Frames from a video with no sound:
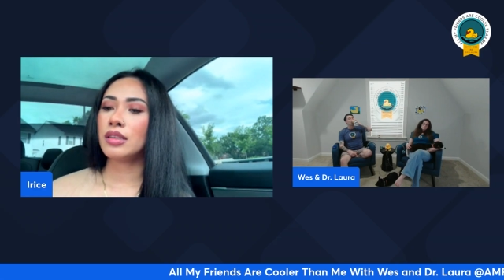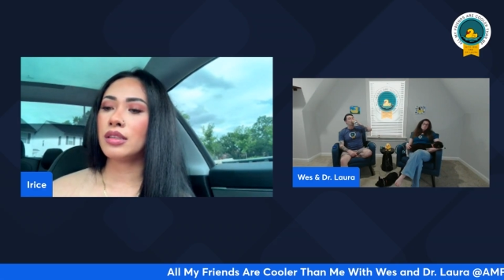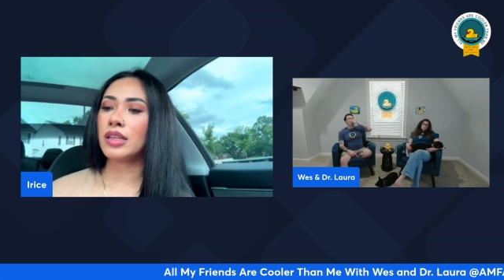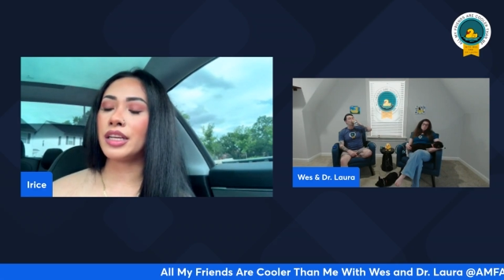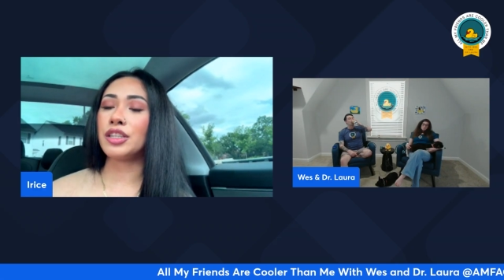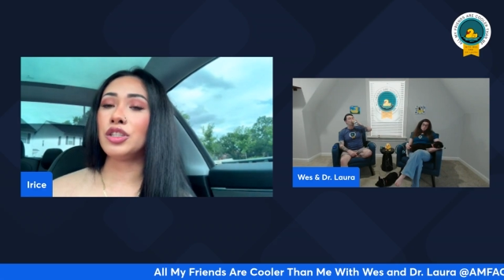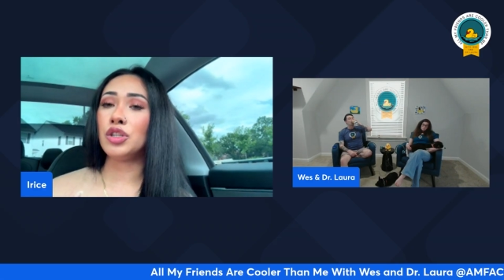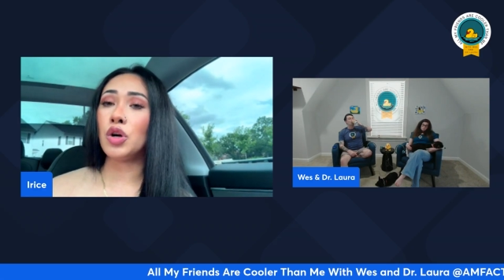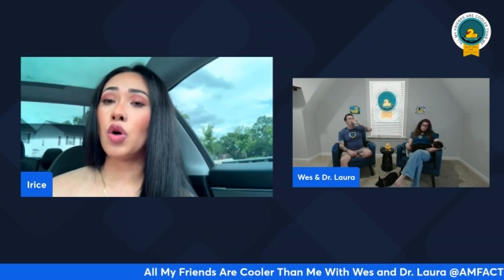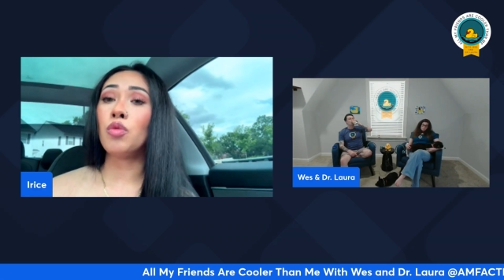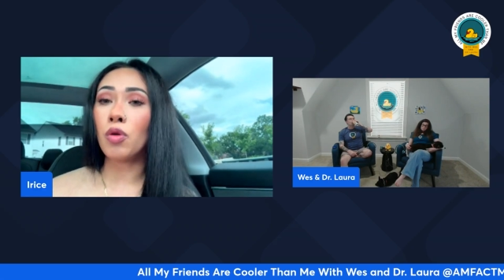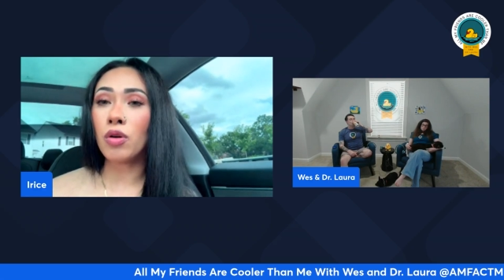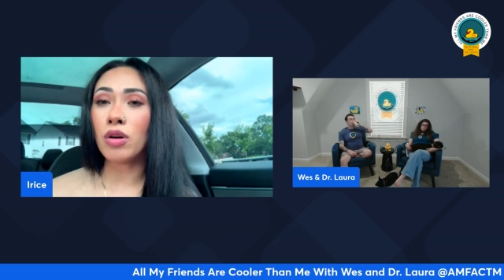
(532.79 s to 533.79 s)
like
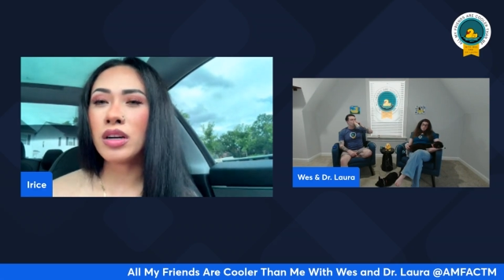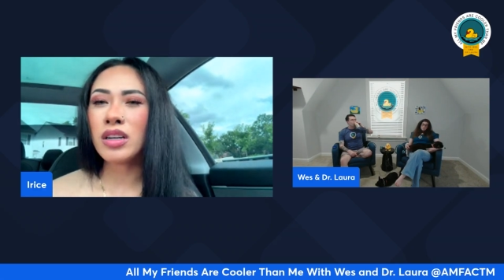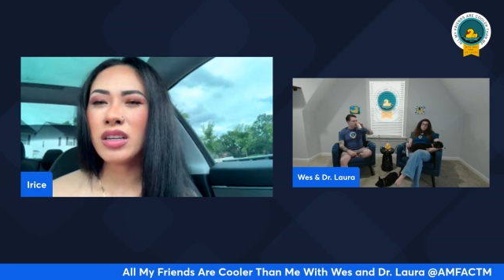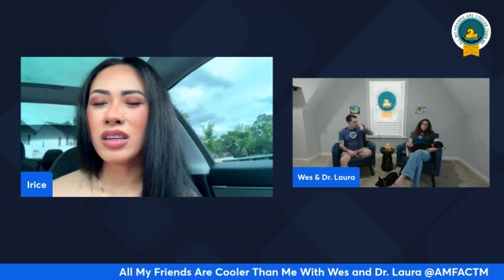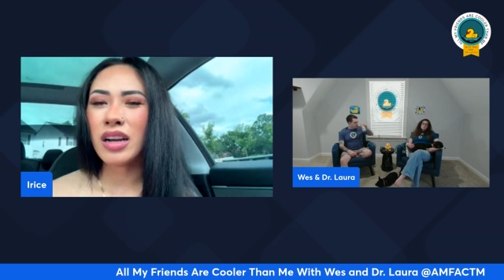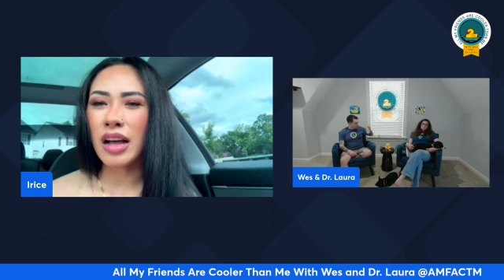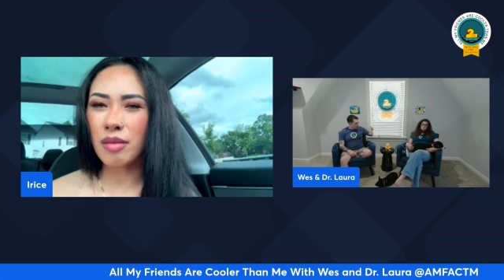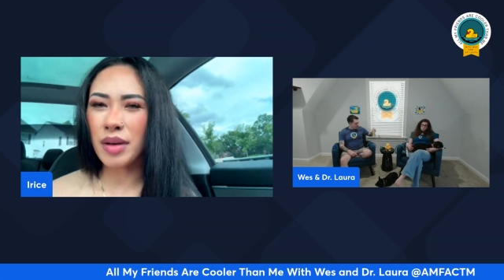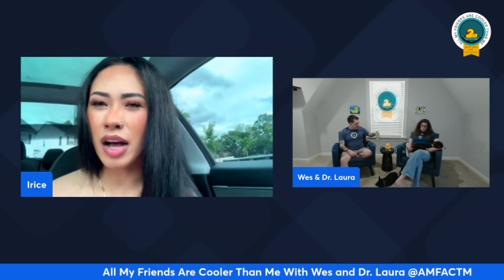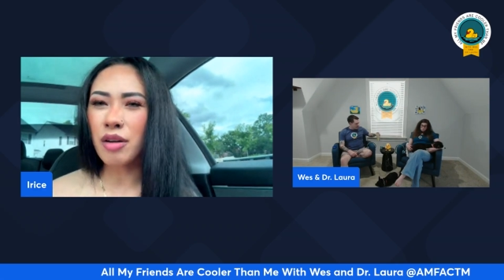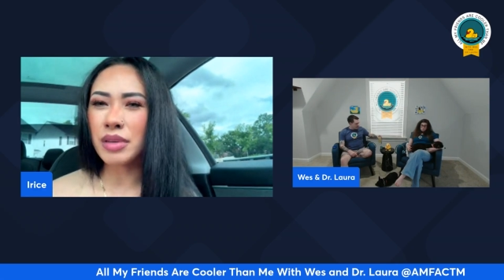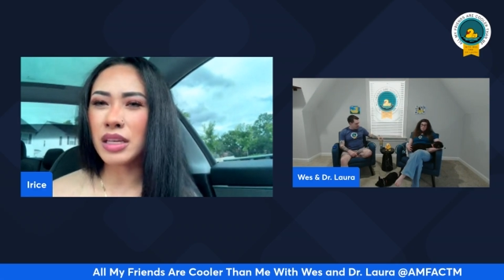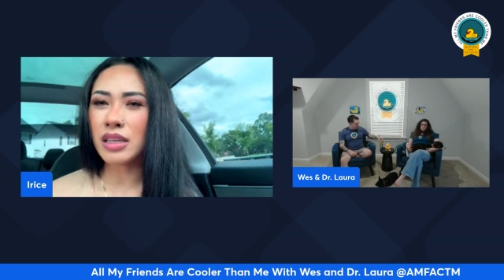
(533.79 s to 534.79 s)
know more
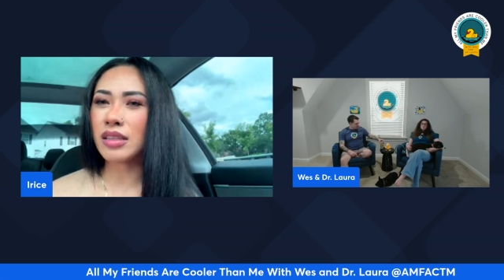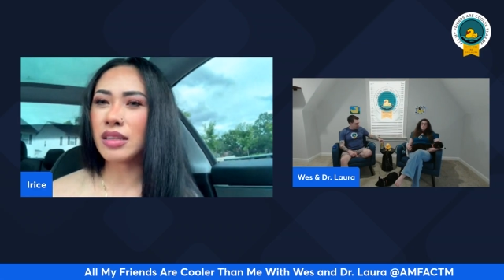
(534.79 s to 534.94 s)
about me.